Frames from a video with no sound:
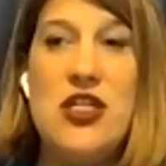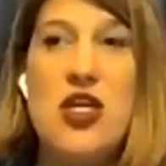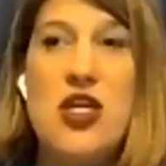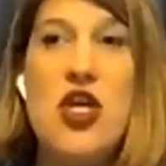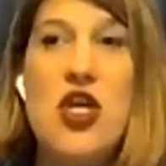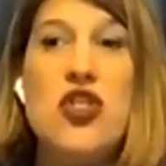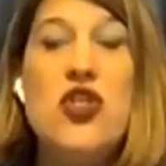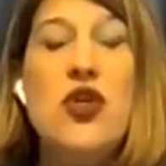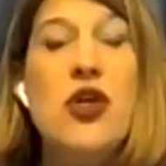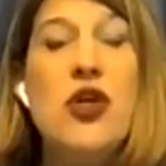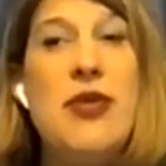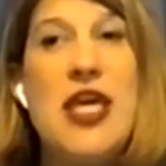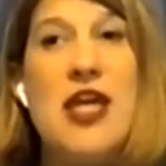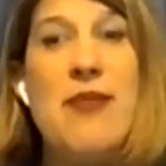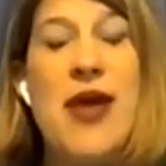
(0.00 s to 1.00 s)
So you can
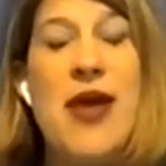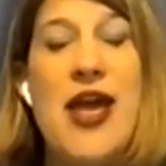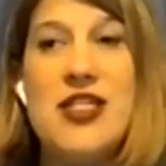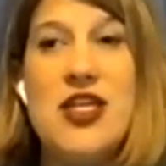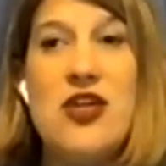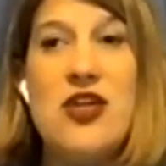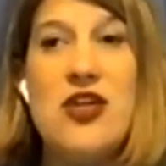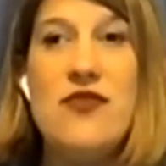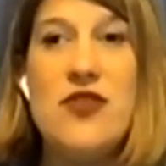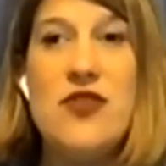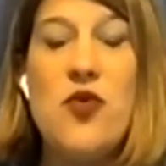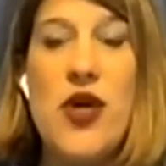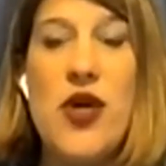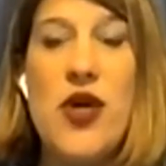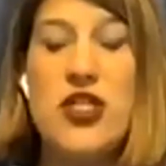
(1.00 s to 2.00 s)
begin by asking
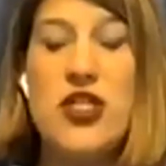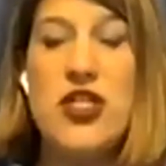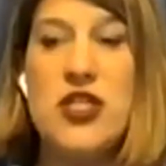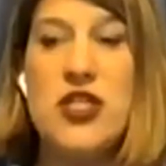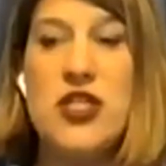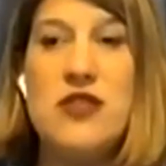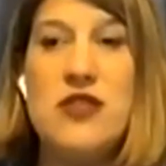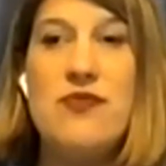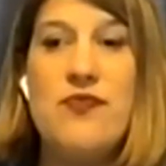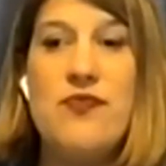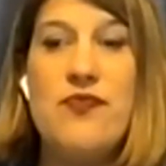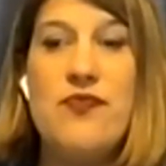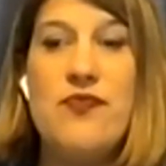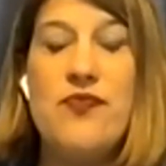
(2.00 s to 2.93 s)
yourself some questions.